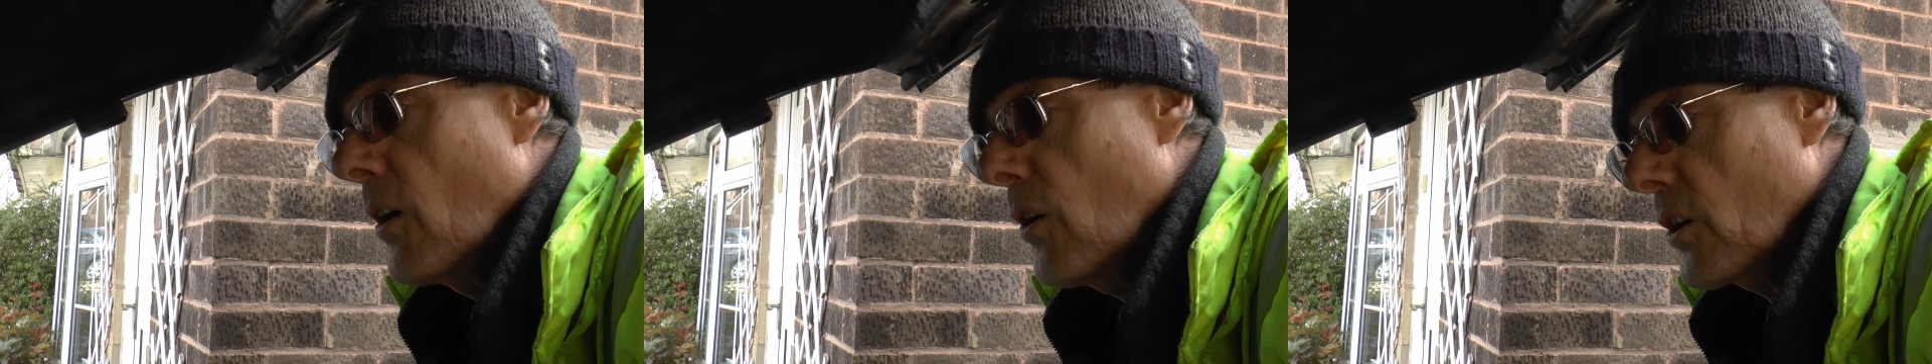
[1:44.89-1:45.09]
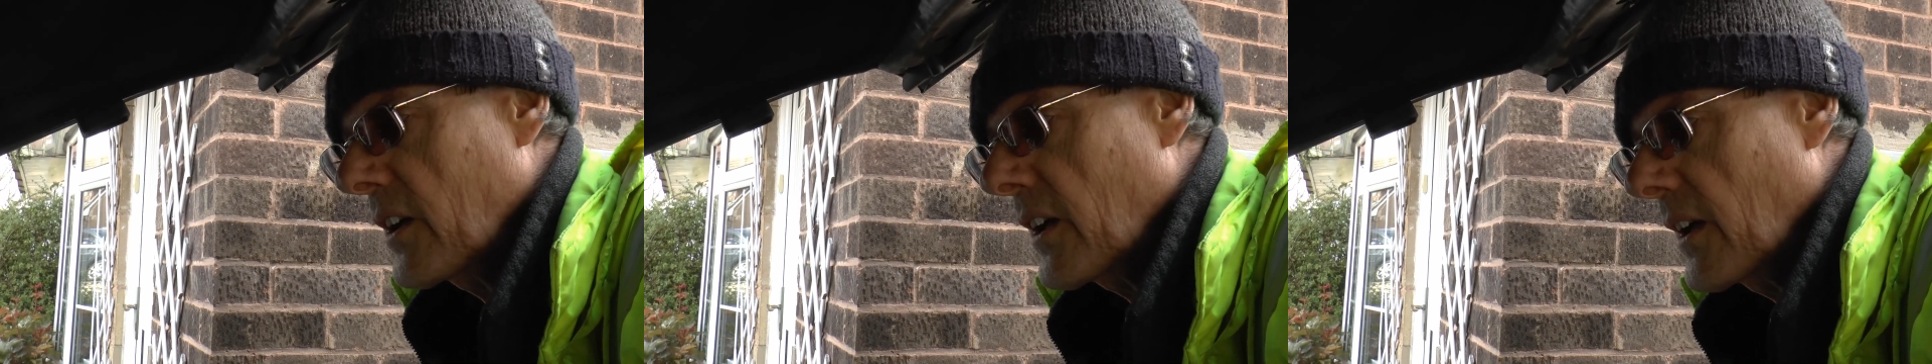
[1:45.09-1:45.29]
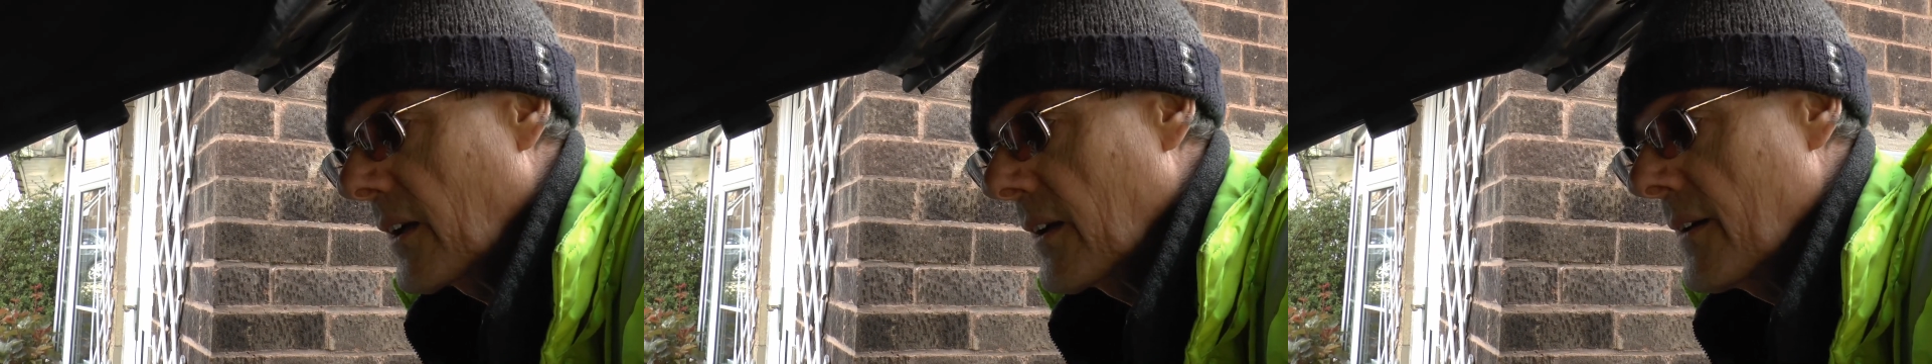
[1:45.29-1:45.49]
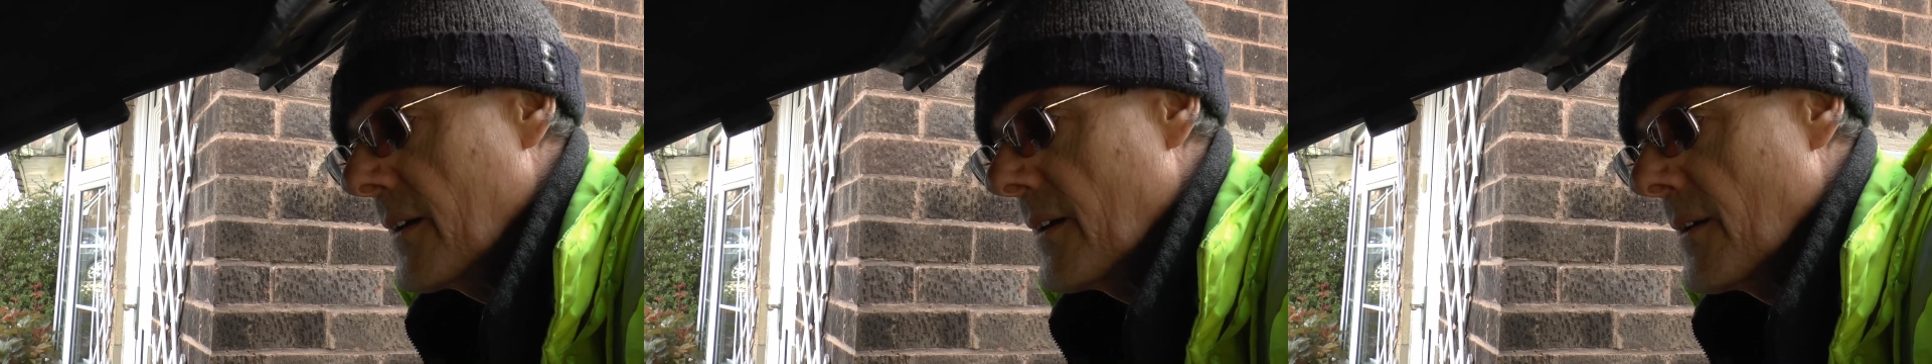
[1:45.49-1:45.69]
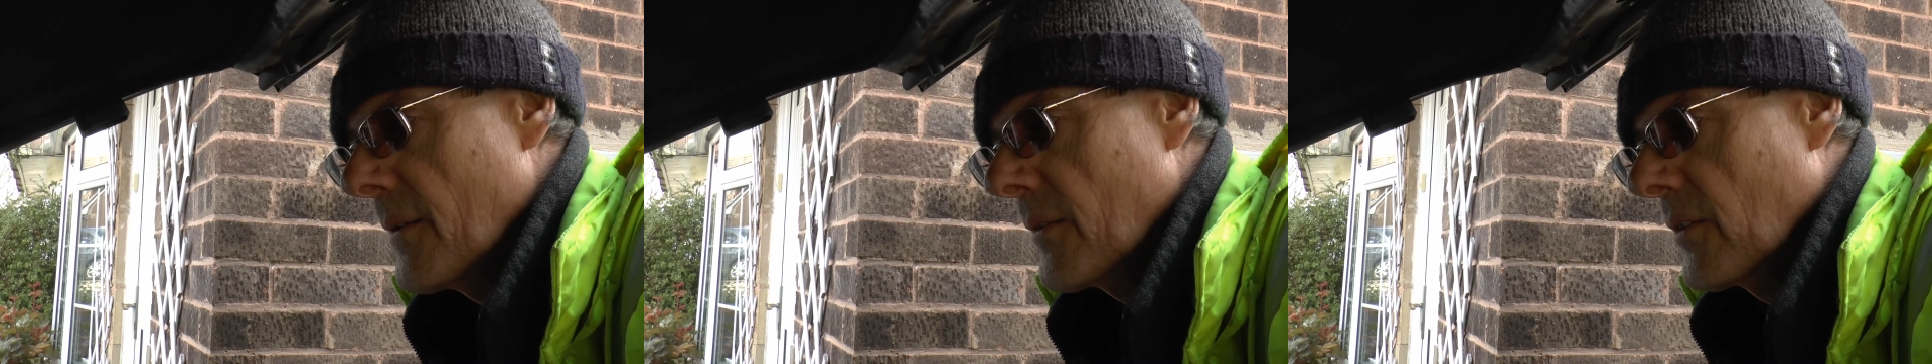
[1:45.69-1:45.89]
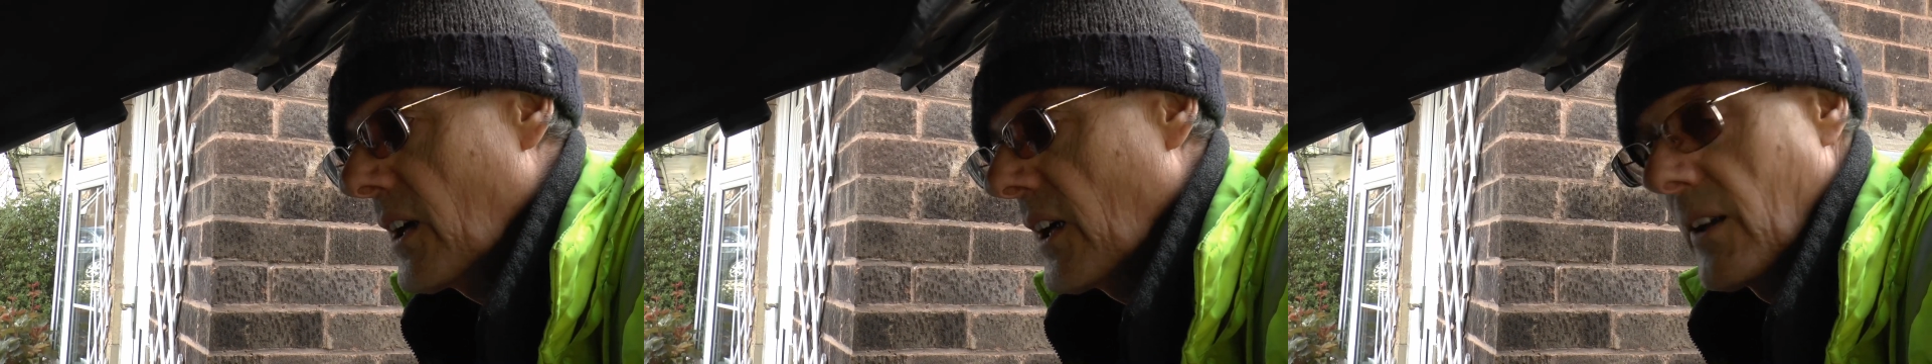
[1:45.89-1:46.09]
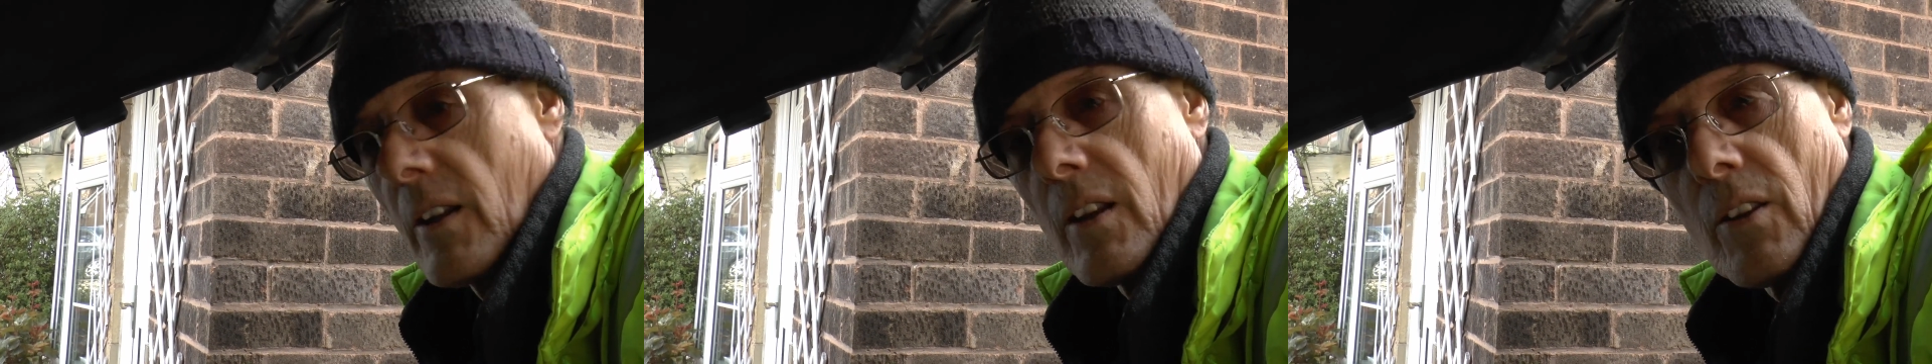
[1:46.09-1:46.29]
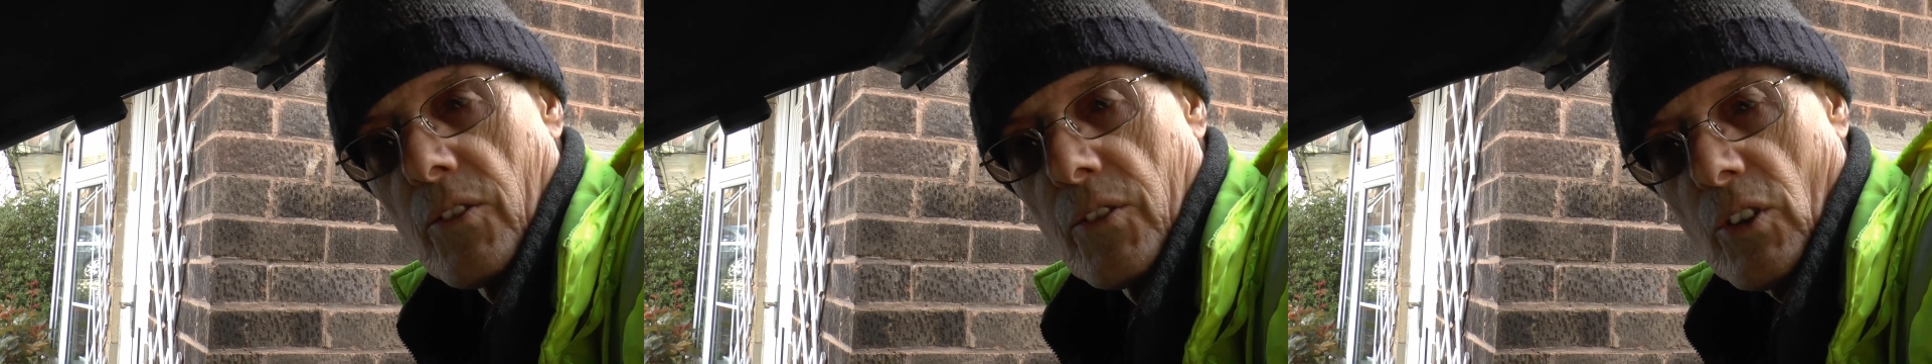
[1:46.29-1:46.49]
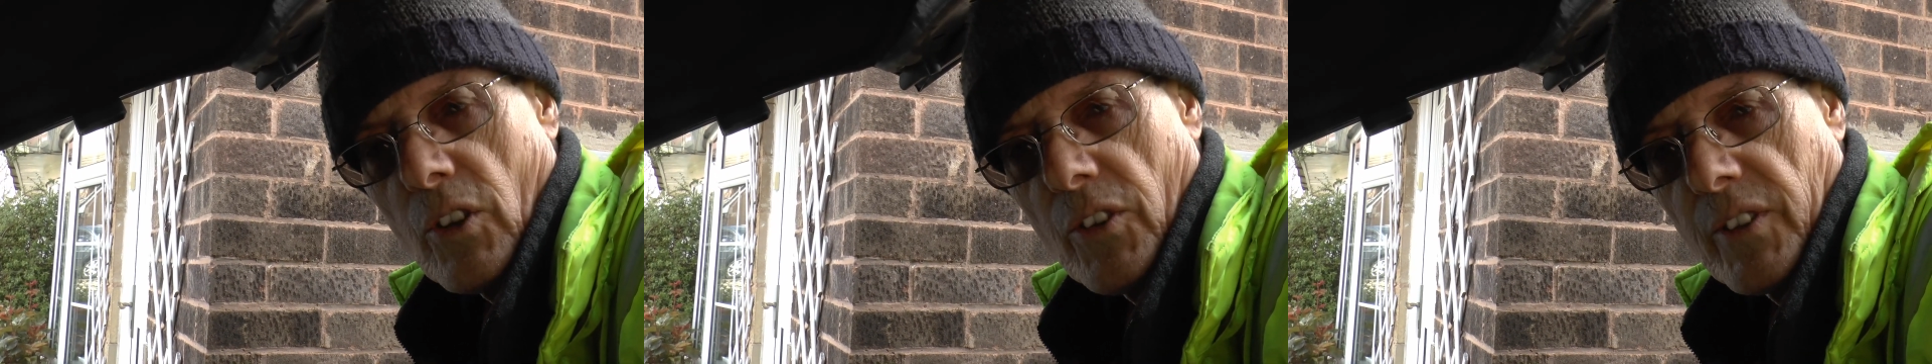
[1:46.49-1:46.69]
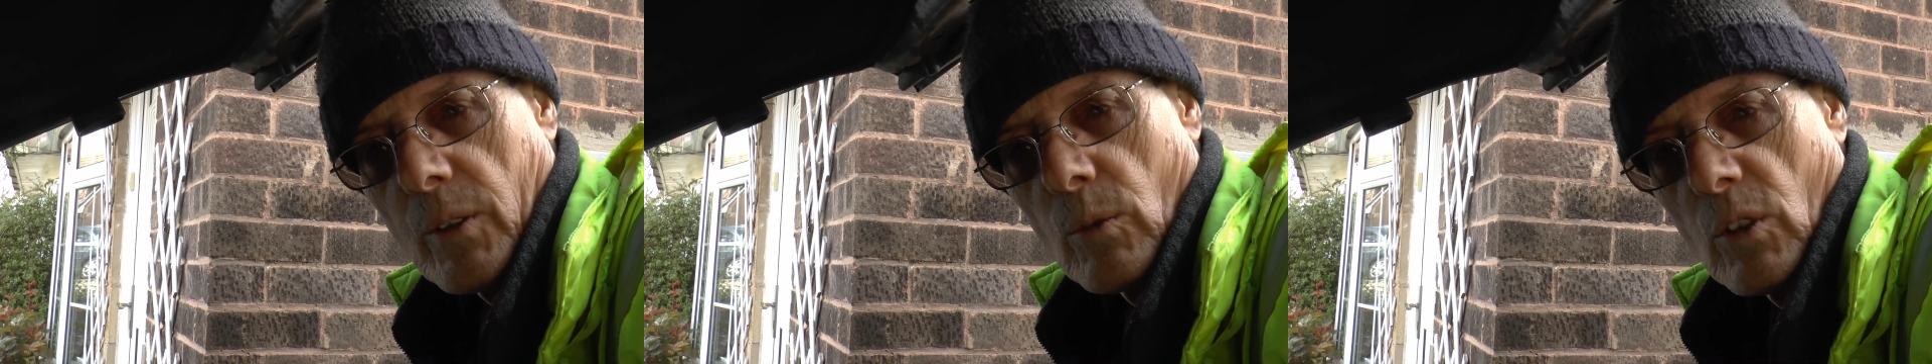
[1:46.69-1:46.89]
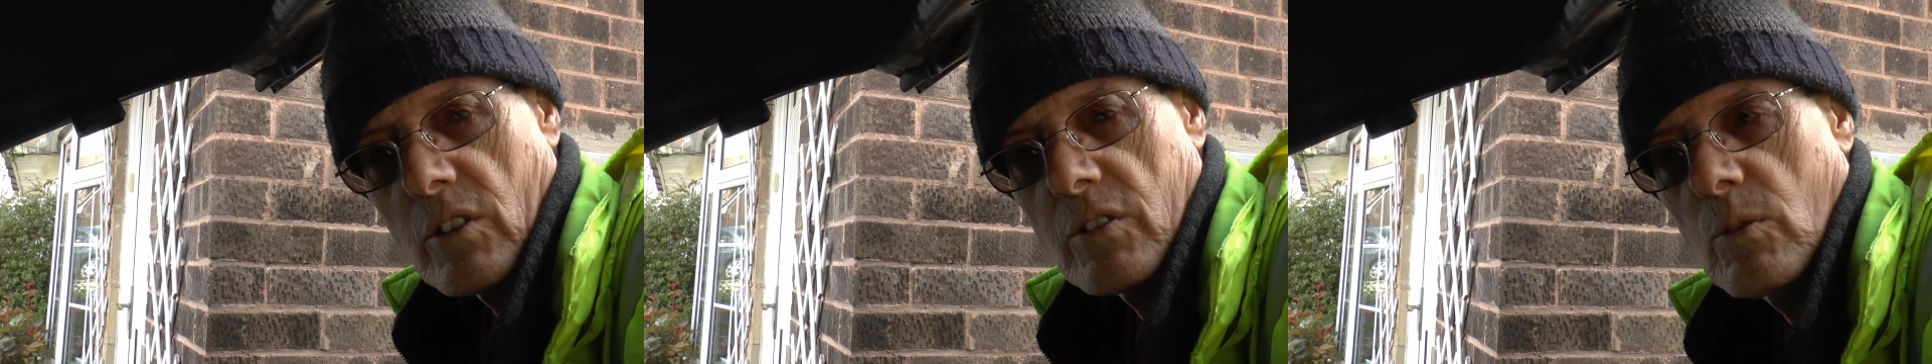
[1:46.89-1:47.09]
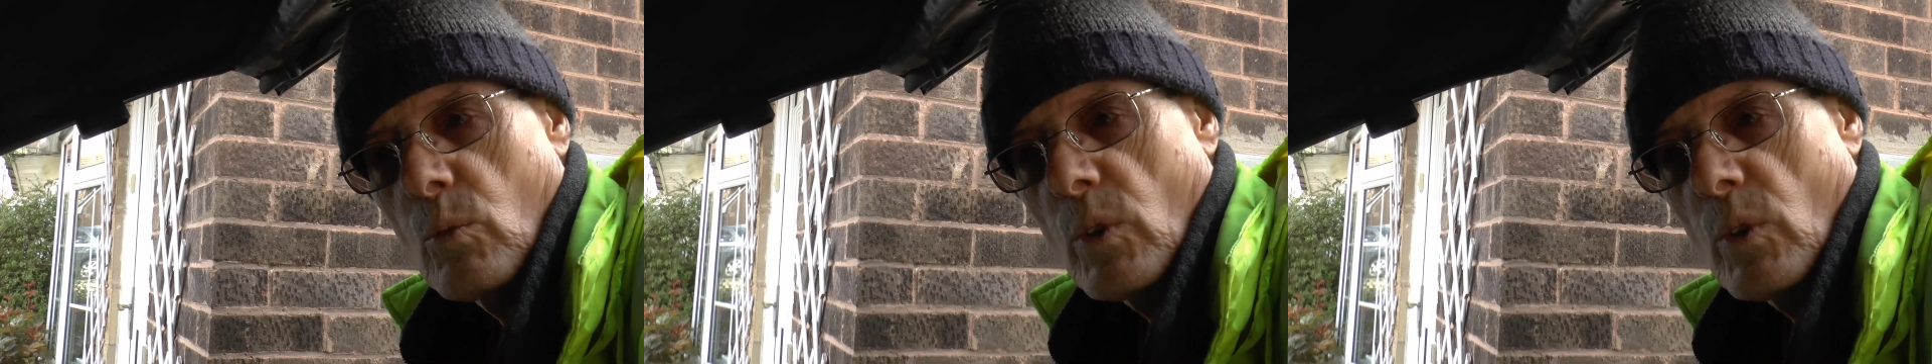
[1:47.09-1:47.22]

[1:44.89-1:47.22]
Okay, right. The other thing was,